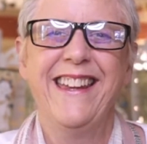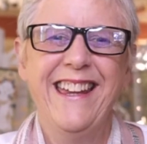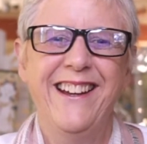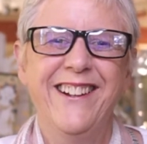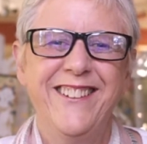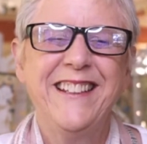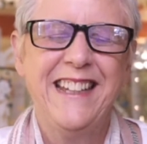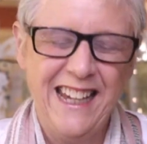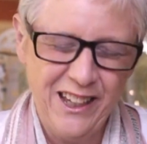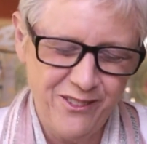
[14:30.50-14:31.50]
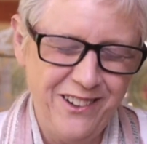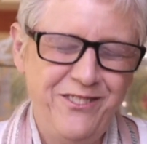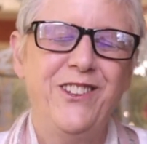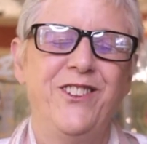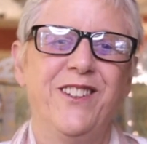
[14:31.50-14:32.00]
You should take in
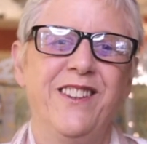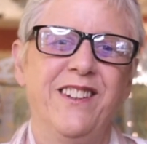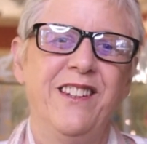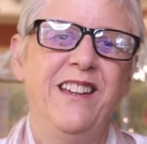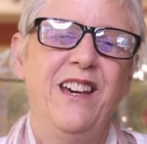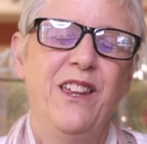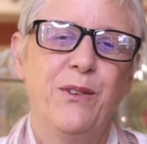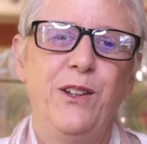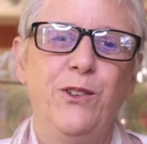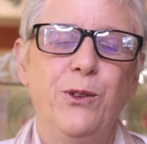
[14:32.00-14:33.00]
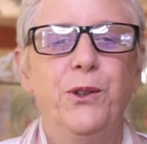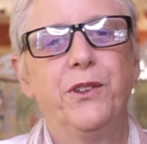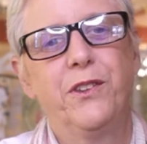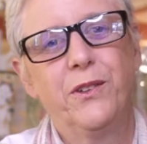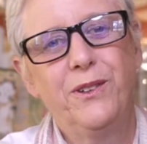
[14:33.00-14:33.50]
refuge in the three
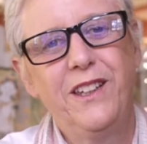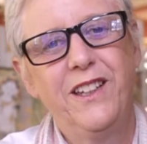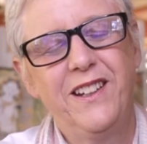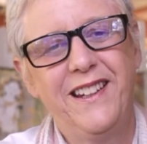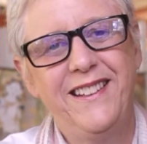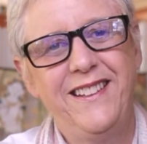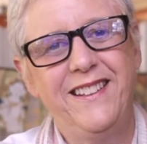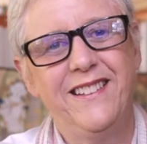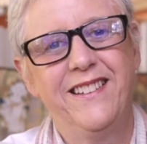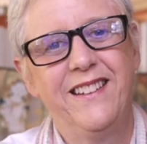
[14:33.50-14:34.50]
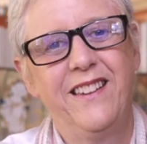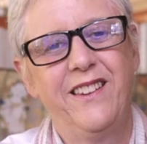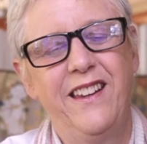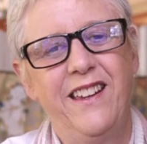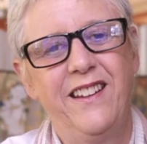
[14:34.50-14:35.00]
jewels. It's a really good idea,
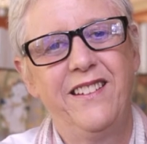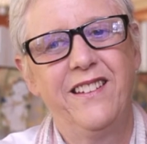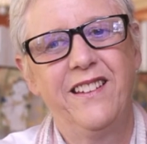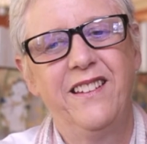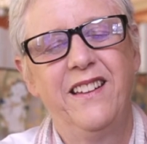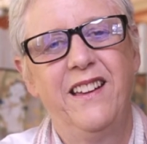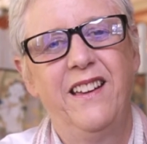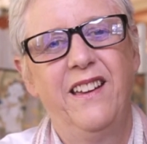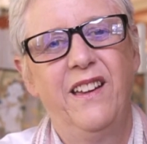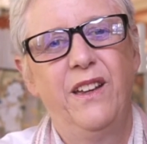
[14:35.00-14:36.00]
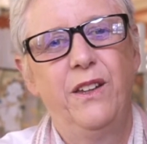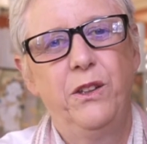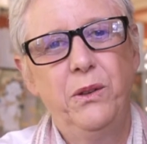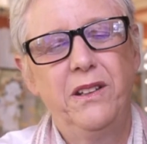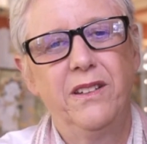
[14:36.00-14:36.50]
and
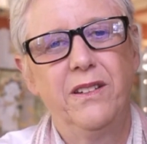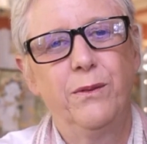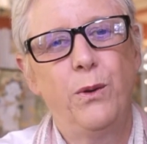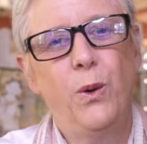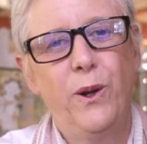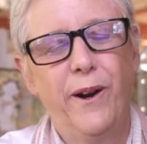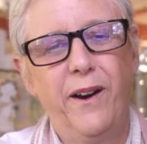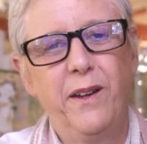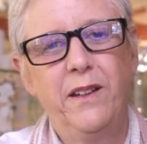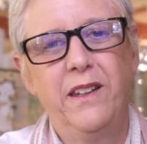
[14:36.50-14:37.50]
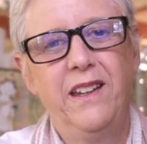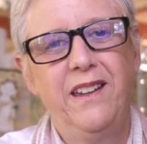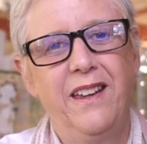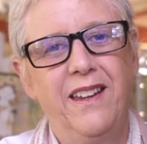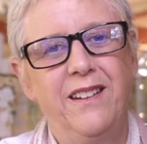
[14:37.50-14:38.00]
do it
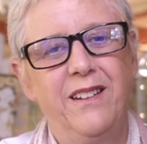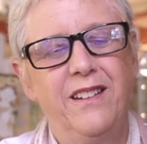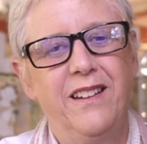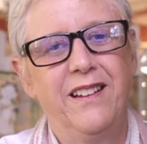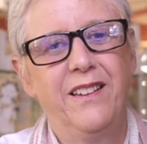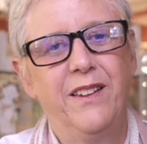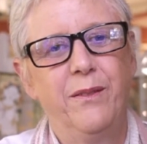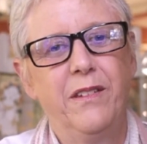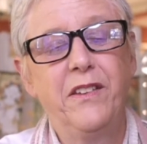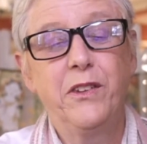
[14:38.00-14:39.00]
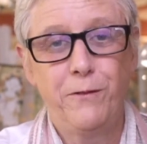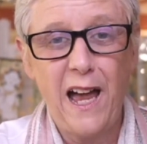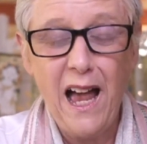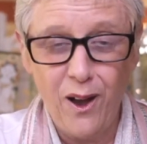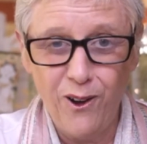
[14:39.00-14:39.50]
wholeheartedly. And that's a
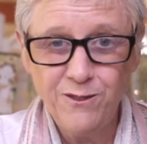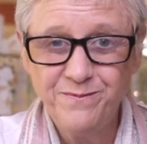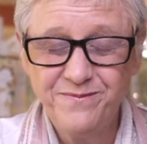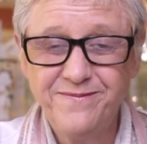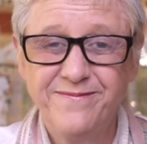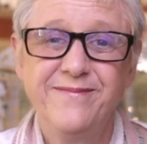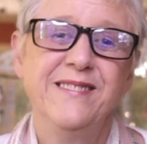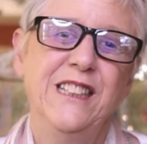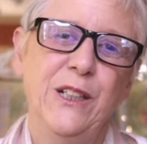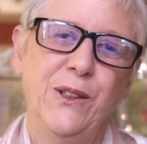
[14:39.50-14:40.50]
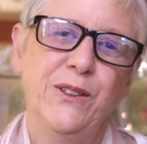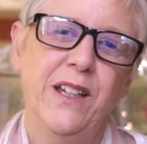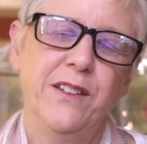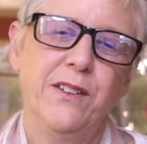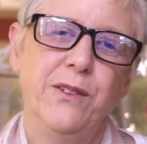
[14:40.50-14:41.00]
vow,
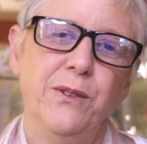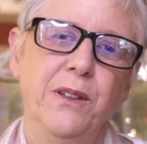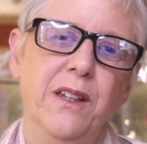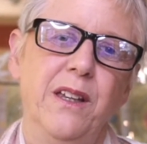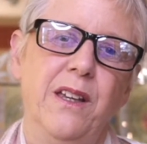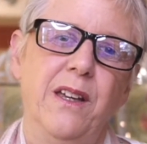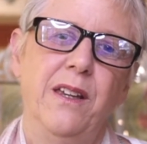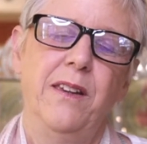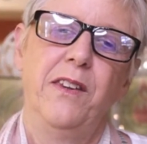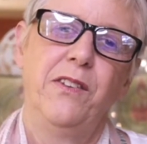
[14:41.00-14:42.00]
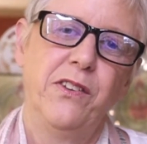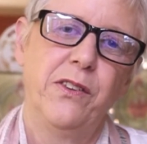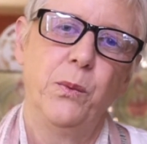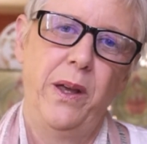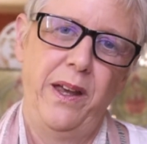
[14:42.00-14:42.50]
that this is
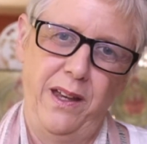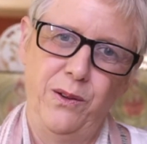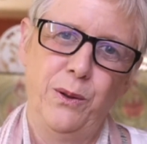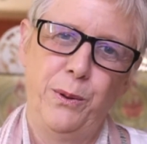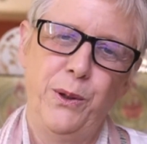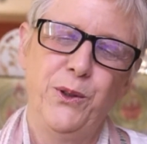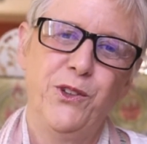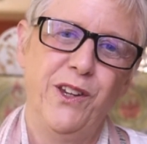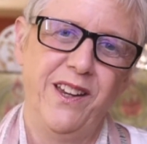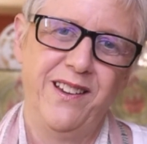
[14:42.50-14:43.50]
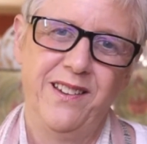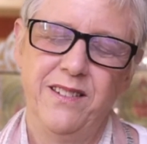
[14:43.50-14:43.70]
the way you're approaching